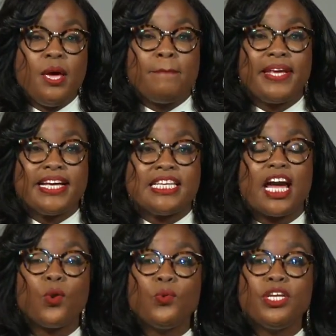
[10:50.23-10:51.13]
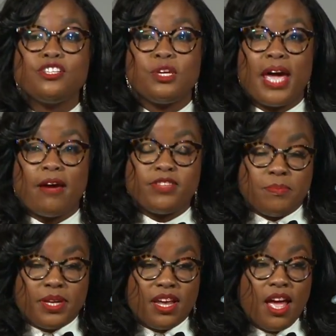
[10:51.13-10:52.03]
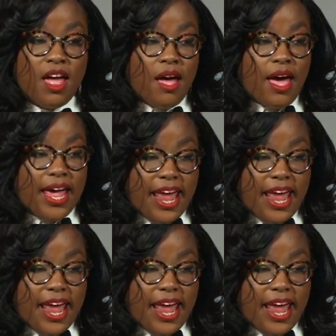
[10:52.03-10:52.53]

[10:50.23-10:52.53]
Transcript: Because not only do you have to be an